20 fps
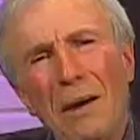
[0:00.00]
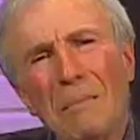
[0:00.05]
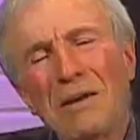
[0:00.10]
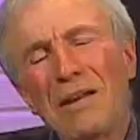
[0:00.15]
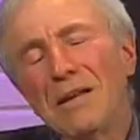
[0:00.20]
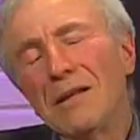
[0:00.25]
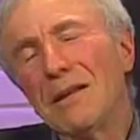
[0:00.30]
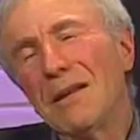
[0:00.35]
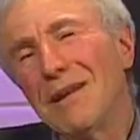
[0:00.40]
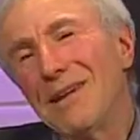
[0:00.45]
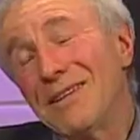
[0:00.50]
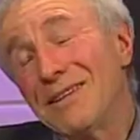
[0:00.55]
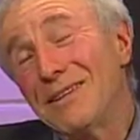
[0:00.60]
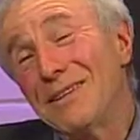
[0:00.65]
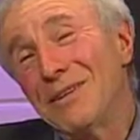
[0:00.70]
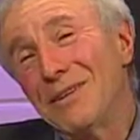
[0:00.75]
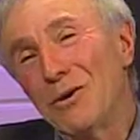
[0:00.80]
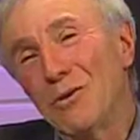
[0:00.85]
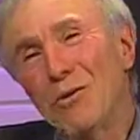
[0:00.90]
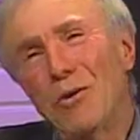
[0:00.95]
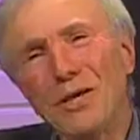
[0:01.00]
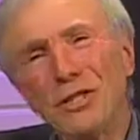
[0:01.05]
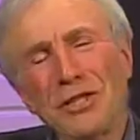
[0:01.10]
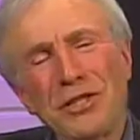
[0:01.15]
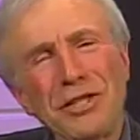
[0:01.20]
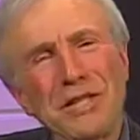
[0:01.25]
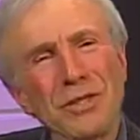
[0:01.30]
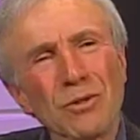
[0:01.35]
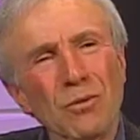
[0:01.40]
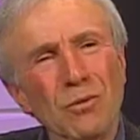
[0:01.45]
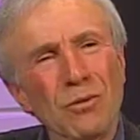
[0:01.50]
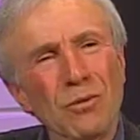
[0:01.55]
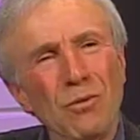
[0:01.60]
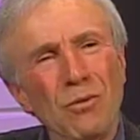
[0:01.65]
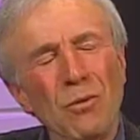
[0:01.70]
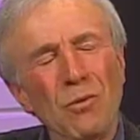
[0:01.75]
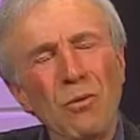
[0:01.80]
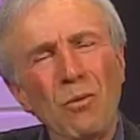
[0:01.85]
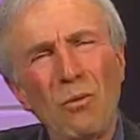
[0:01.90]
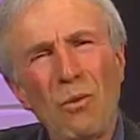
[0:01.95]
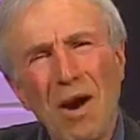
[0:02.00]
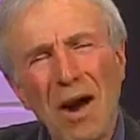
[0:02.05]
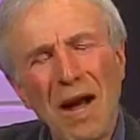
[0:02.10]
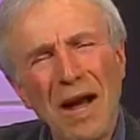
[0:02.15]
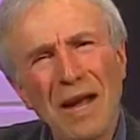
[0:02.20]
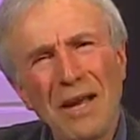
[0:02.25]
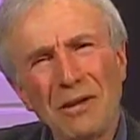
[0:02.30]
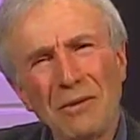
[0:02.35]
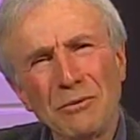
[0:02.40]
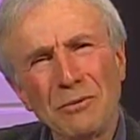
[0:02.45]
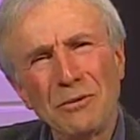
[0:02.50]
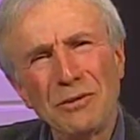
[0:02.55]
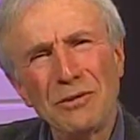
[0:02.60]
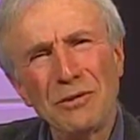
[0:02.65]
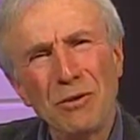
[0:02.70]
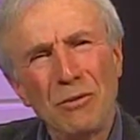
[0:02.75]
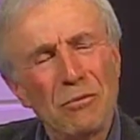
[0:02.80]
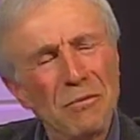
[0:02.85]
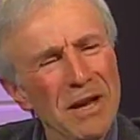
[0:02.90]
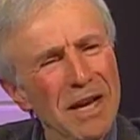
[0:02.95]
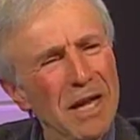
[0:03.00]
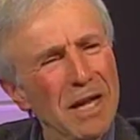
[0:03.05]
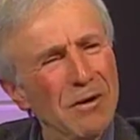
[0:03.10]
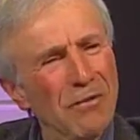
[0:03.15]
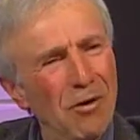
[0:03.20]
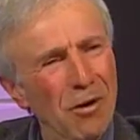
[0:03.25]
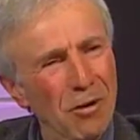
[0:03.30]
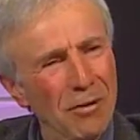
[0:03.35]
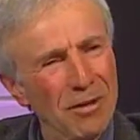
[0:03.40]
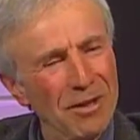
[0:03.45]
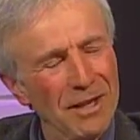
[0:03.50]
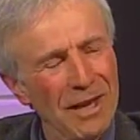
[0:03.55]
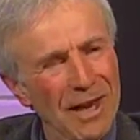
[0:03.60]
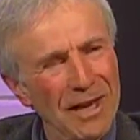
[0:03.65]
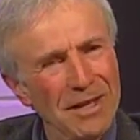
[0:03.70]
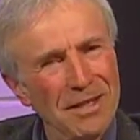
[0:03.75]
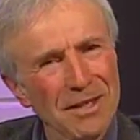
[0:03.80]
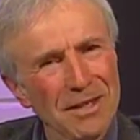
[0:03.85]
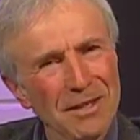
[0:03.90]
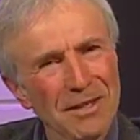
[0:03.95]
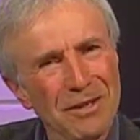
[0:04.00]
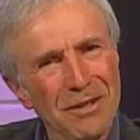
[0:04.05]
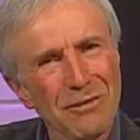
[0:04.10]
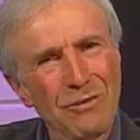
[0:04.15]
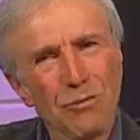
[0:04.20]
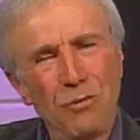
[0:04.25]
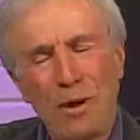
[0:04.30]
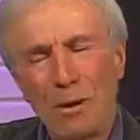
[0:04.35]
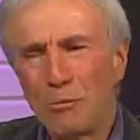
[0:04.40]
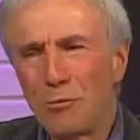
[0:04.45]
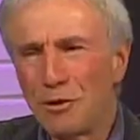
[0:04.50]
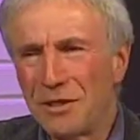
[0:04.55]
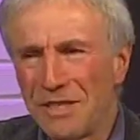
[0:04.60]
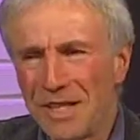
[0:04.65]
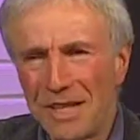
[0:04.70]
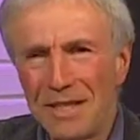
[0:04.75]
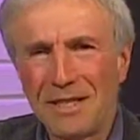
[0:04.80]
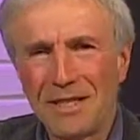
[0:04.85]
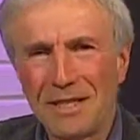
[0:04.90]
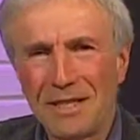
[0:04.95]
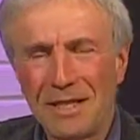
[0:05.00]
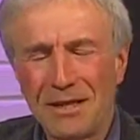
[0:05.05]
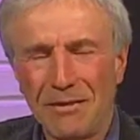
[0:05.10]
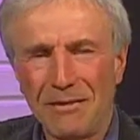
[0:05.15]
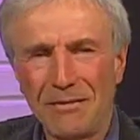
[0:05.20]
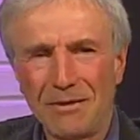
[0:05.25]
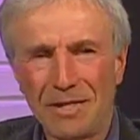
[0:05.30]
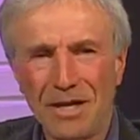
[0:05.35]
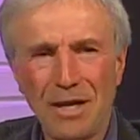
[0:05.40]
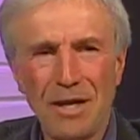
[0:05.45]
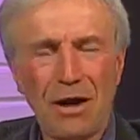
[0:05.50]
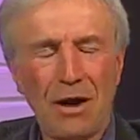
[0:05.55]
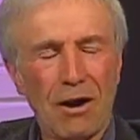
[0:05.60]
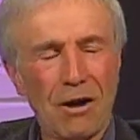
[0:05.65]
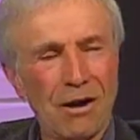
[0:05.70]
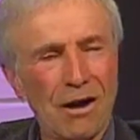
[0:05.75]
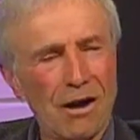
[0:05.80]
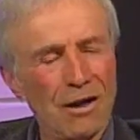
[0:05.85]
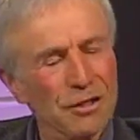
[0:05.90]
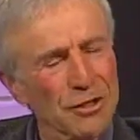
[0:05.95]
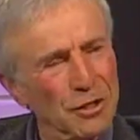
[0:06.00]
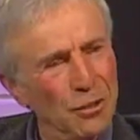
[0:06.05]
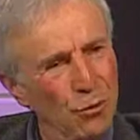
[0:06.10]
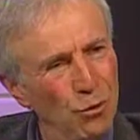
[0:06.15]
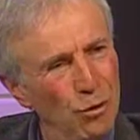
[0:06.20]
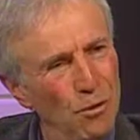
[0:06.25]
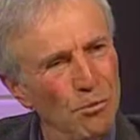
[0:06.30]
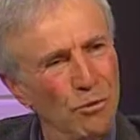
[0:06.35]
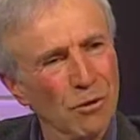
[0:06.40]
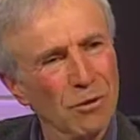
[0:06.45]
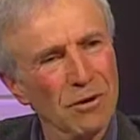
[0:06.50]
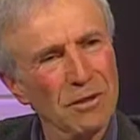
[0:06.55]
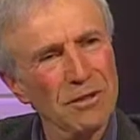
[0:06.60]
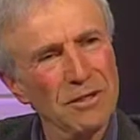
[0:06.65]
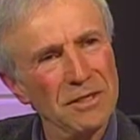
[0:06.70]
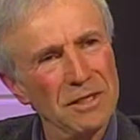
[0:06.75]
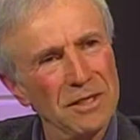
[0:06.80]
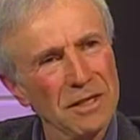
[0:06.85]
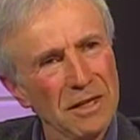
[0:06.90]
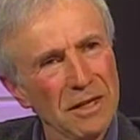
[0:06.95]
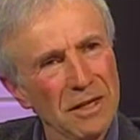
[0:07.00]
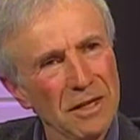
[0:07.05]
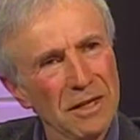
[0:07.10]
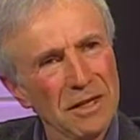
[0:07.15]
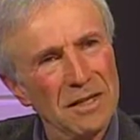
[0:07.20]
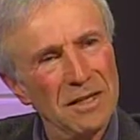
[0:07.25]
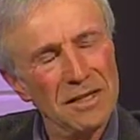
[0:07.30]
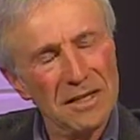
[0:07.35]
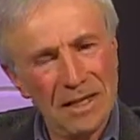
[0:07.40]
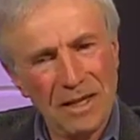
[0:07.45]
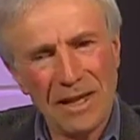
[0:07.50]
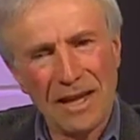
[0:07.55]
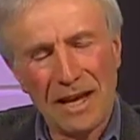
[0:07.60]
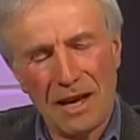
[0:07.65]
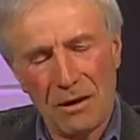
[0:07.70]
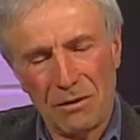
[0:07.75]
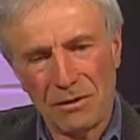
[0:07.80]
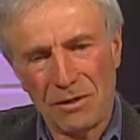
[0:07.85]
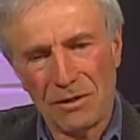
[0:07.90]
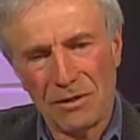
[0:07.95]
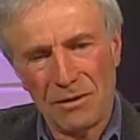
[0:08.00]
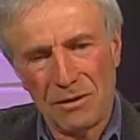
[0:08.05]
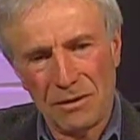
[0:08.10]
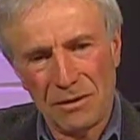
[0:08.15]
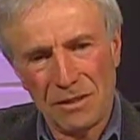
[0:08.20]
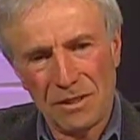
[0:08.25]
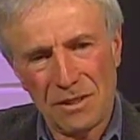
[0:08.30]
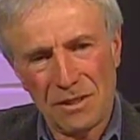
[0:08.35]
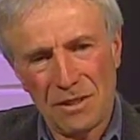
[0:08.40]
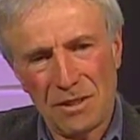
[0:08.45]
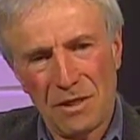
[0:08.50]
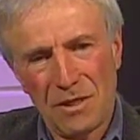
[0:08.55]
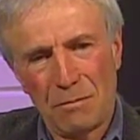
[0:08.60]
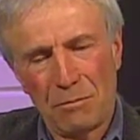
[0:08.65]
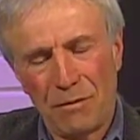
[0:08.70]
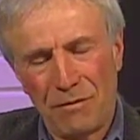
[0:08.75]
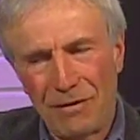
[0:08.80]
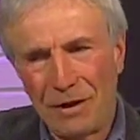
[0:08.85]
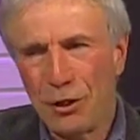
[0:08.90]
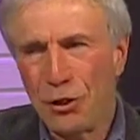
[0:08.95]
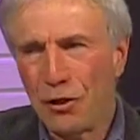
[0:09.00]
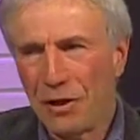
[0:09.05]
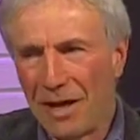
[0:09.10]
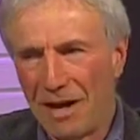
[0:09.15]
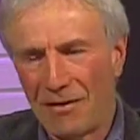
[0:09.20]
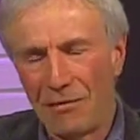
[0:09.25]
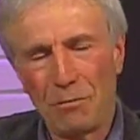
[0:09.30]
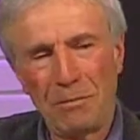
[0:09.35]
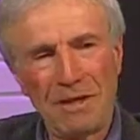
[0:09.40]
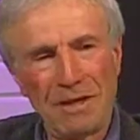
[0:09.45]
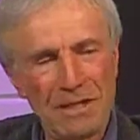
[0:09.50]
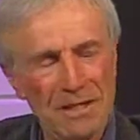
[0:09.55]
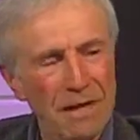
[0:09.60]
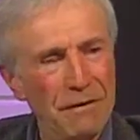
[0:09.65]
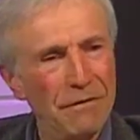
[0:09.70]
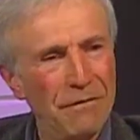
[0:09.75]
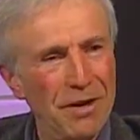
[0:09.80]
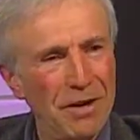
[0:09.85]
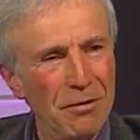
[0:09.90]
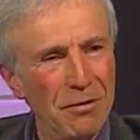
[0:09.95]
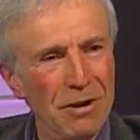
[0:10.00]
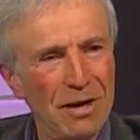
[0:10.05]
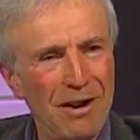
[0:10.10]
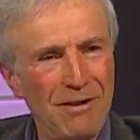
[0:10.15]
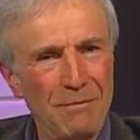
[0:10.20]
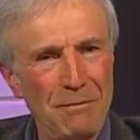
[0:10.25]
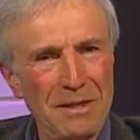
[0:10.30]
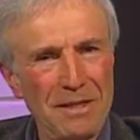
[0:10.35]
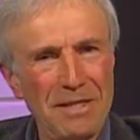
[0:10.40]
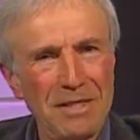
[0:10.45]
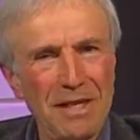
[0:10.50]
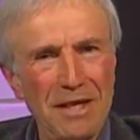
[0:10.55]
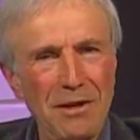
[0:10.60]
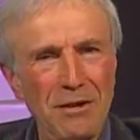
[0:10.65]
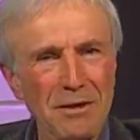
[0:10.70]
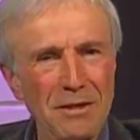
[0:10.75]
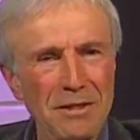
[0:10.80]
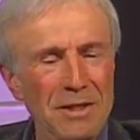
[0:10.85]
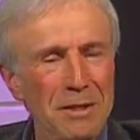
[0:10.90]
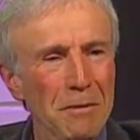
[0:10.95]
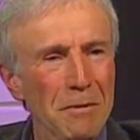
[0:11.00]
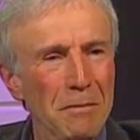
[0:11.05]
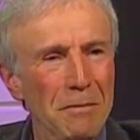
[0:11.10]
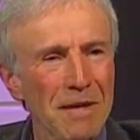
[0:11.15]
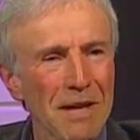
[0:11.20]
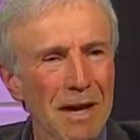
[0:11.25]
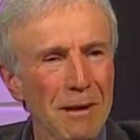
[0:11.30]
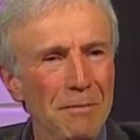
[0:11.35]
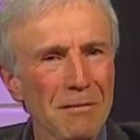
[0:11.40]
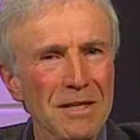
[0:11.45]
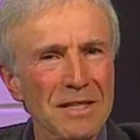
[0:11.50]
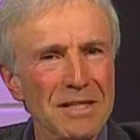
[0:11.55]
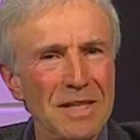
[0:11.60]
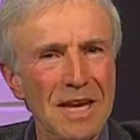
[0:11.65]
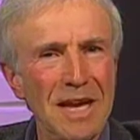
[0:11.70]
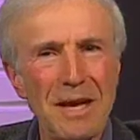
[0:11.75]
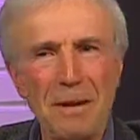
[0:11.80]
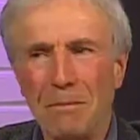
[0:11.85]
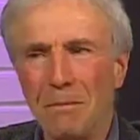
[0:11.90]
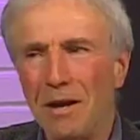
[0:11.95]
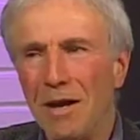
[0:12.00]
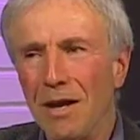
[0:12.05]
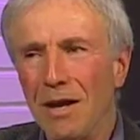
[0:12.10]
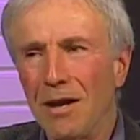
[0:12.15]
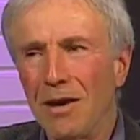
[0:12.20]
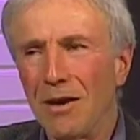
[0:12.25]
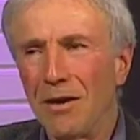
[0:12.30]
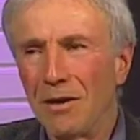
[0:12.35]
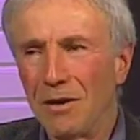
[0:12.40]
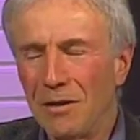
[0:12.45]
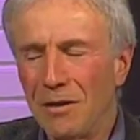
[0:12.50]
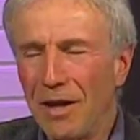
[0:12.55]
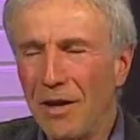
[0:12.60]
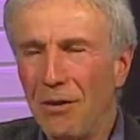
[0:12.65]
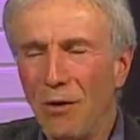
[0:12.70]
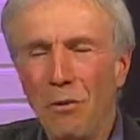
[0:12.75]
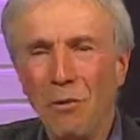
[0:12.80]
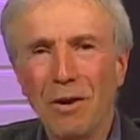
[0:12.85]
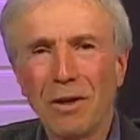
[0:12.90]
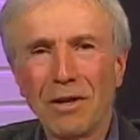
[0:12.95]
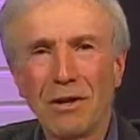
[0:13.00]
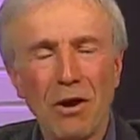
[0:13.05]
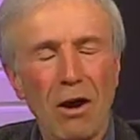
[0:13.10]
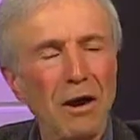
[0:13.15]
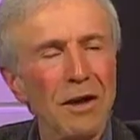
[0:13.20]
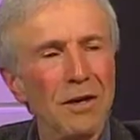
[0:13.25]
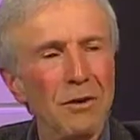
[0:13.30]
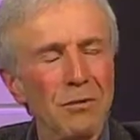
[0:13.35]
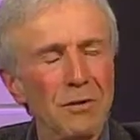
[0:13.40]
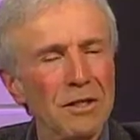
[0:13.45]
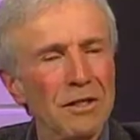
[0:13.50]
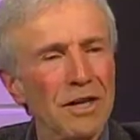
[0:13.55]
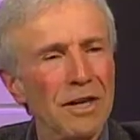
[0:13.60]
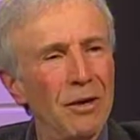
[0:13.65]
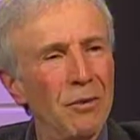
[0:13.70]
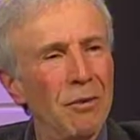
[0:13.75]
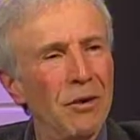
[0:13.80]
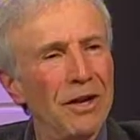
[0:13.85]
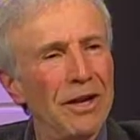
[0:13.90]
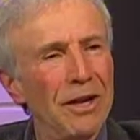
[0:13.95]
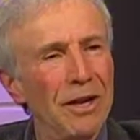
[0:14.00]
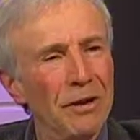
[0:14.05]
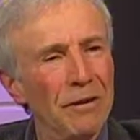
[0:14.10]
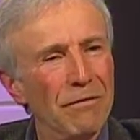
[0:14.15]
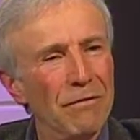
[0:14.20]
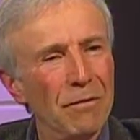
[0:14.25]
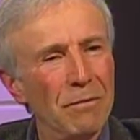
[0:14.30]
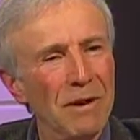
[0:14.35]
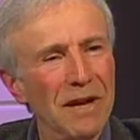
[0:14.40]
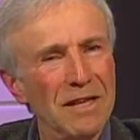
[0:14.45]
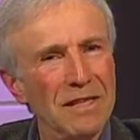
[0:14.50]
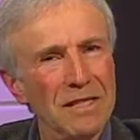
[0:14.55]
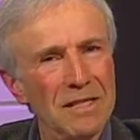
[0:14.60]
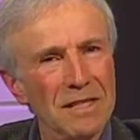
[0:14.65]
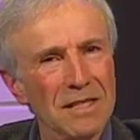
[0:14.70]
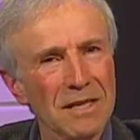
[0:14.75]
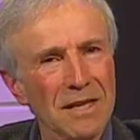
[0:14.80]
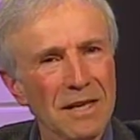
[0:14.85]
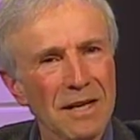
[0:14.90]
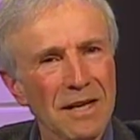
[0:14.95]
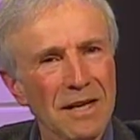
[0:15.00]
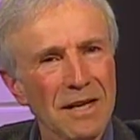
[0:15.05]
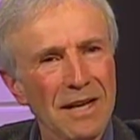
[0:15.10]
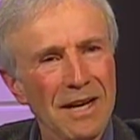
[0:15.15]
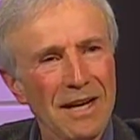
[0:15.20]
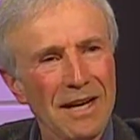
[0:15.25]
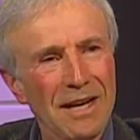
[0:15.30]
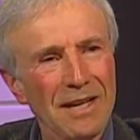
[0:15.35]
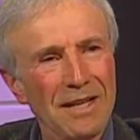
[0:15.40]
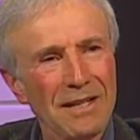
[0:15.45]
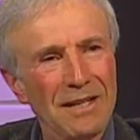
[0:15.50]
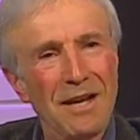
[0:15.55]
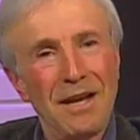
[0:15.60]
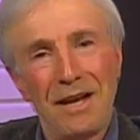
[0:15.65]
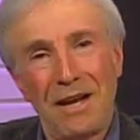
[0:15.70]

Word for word: mean, the question is, why do so many of our elected representatives, our uh, school boards, city councils, provincial governments, and federal governments, they all seem to become the same? They don't want to talk to us, they don't want to hear from us, and